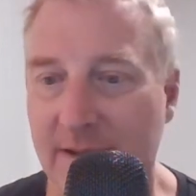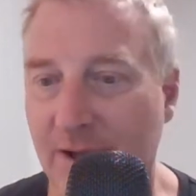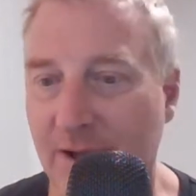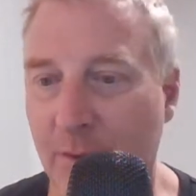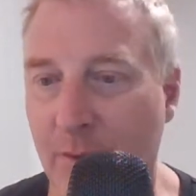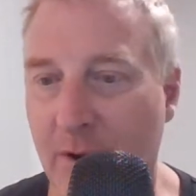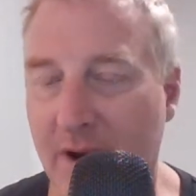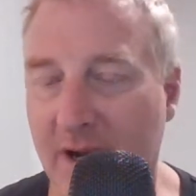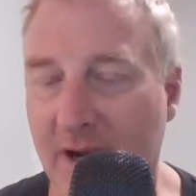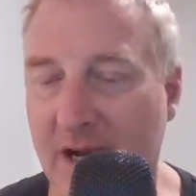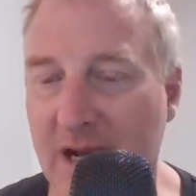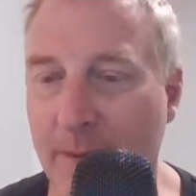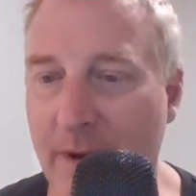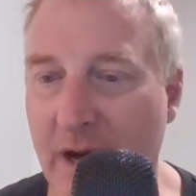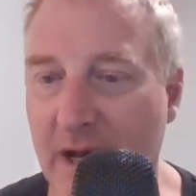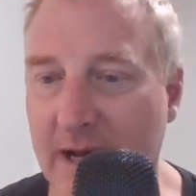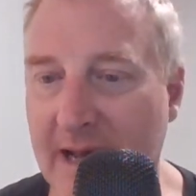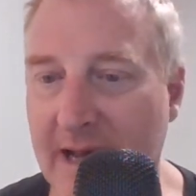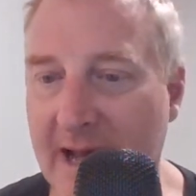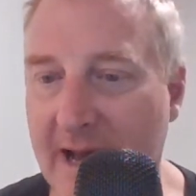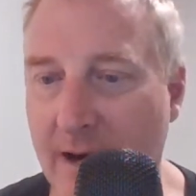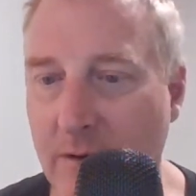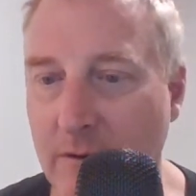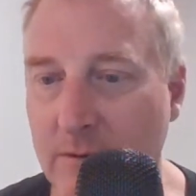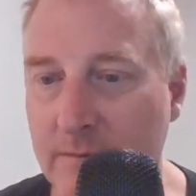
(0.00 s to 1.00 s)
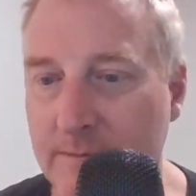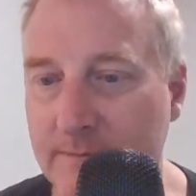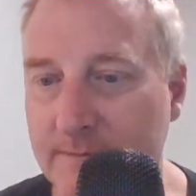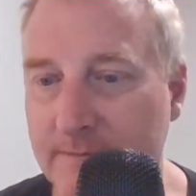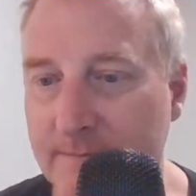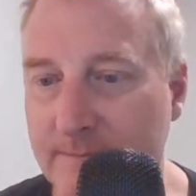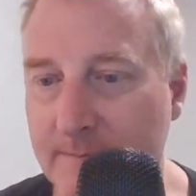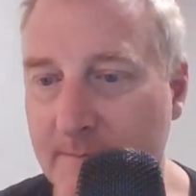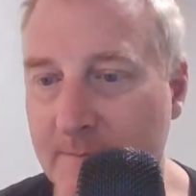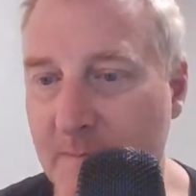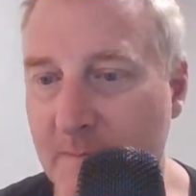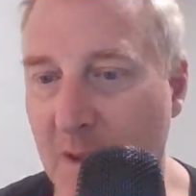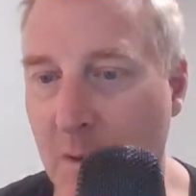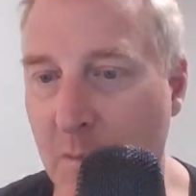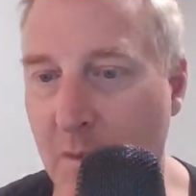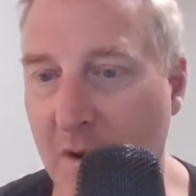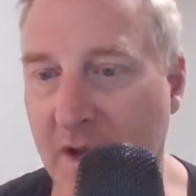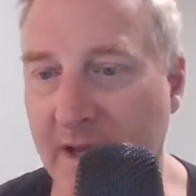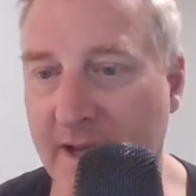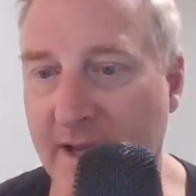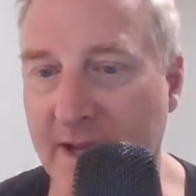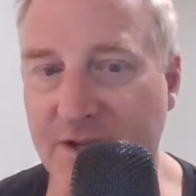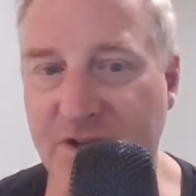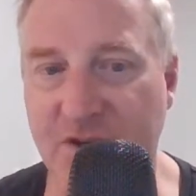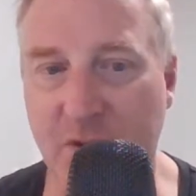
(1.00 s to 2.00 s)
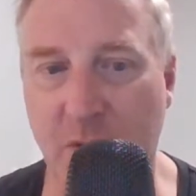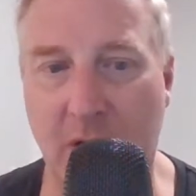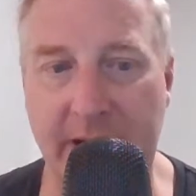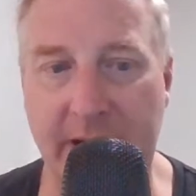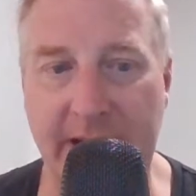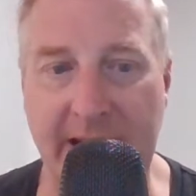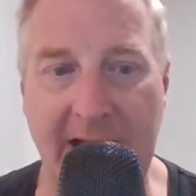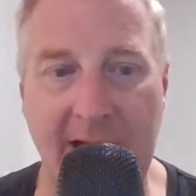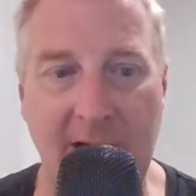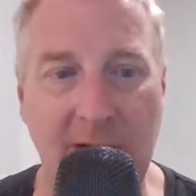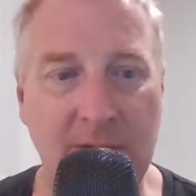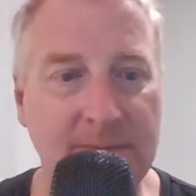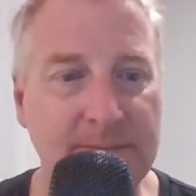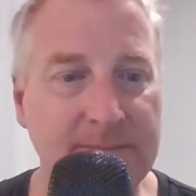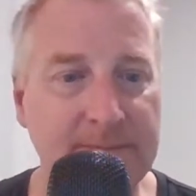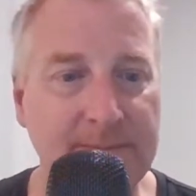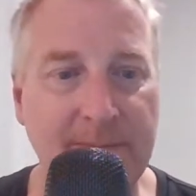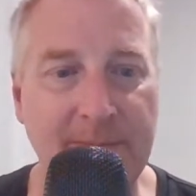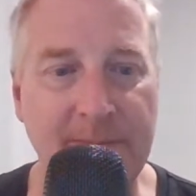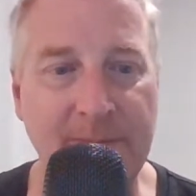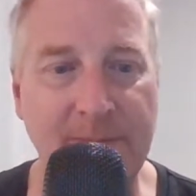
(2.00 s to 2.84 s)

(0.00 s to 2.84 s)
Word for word: you want to come on now? We can get you on now.